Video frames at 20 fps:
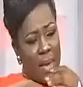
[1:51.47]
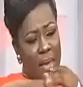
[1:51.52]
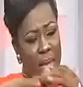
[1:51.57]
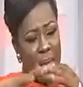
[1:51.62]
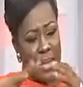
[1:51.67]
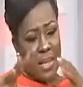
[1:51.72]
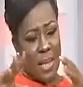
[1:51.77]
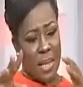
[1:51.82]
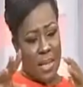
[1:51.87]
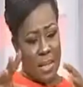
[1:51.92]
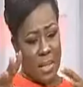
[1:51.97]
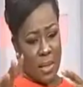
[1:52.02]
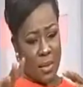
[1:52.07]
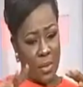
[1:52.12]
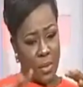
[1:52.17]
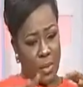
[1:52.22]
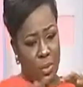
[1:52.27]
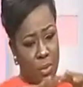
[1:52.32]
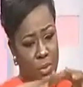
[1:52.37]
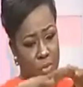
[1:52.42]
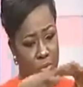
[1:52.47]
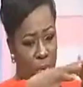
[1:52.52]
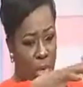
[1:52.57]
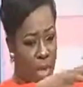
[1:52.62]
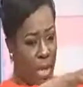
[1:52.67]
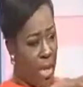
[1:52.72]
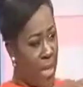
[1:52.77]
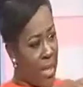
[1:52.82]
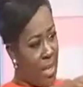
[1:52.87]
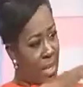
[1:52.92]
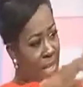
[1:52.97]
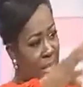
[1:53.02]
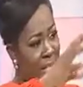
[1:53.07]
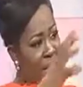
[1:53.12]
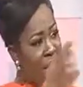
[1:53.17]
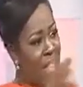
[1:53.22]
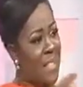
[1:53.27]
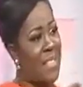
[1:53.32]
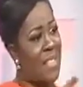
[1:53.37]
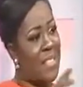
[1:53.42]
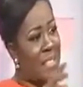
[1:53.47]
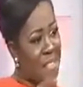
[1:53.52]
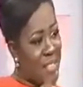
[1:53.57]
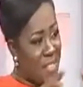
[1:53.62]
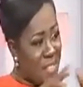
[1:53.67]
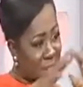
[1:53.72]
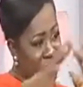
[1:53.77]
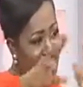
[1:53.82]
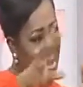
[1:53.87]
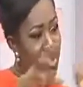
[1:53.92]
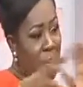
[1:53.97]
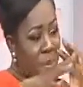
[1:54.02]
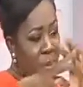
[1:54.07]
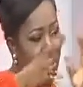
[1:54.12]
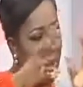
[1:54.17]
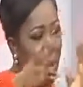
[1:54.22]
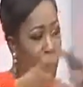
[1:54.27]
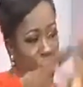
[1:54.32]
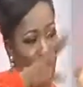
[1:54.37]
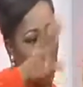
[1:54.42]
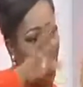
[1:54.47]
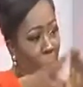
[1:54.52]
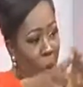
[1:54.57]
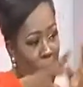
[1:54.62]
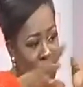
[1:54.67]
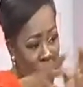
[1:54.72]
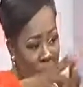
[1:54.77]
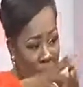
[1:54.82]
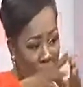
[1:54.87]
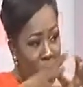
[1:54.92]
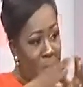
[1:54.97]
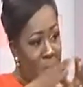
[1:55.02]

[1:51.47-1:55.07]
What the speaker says: guess I still don't really understand, the whole concept.